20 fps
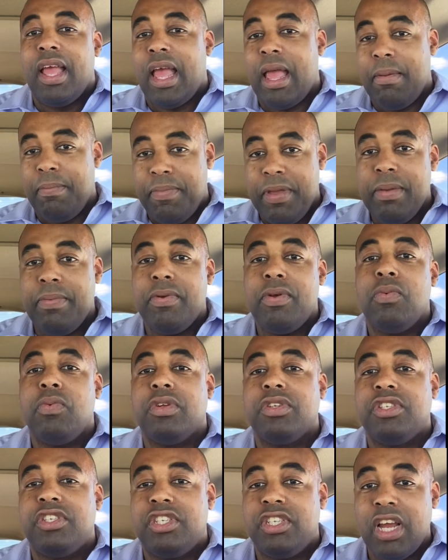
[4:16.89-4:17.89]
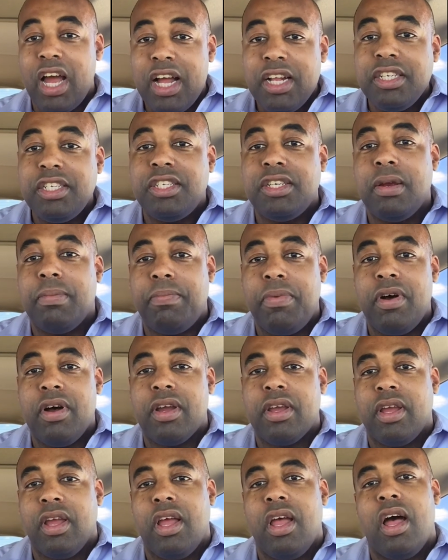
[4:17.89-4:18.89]
And people will judge your
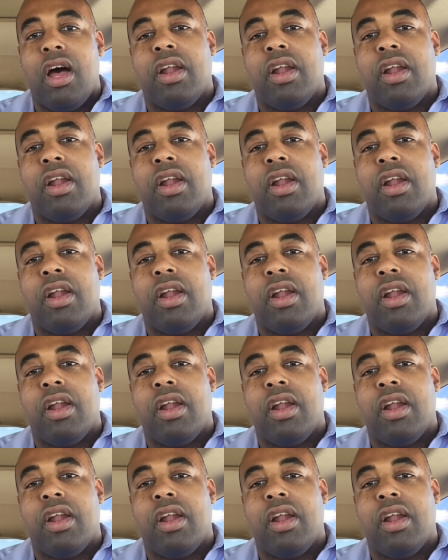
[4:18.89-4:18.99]
book